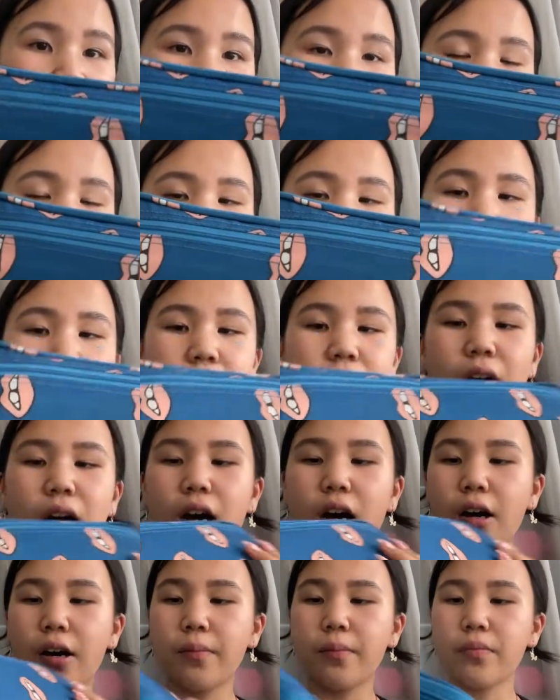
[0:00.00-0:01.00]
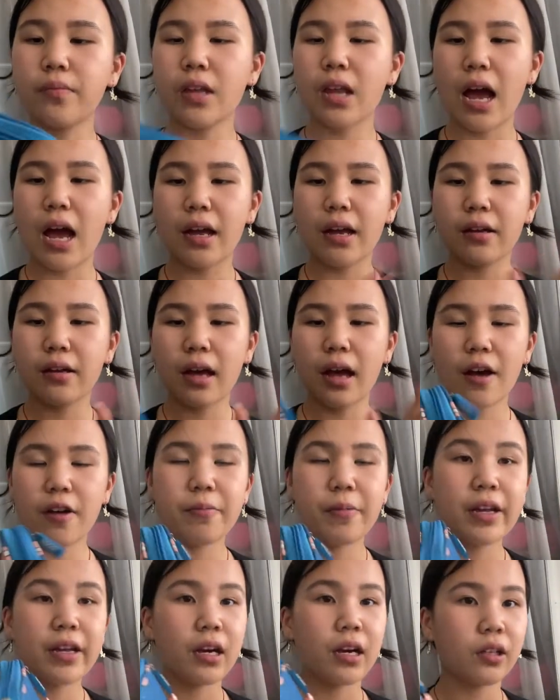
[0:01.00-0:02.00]
there's um i
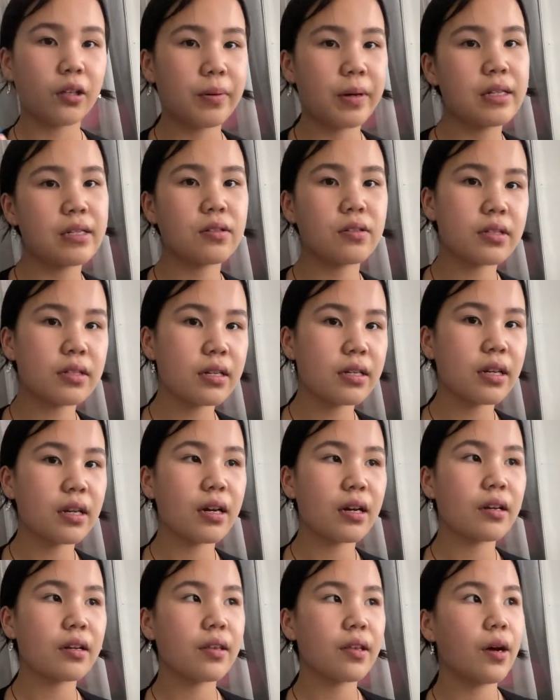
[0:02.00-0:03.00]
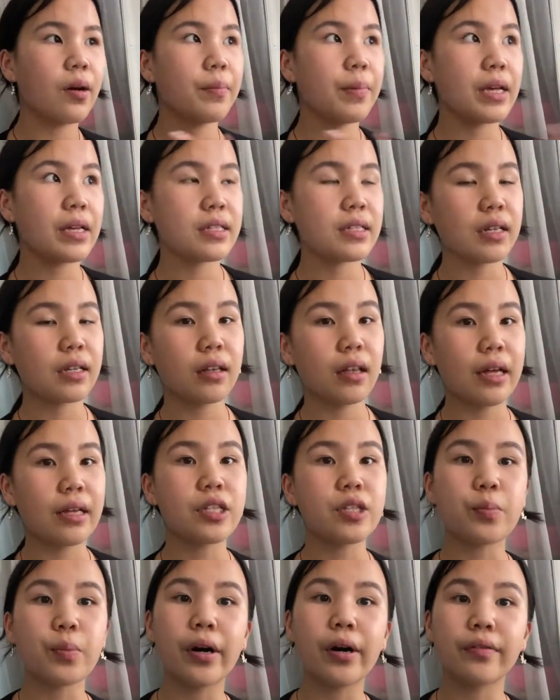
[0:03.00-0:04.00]
have my color pencils in here the basic
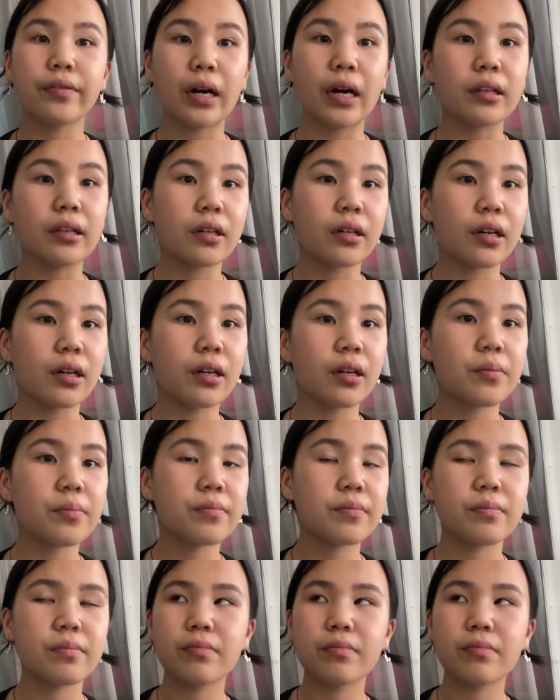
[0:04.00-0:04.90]
like 12 color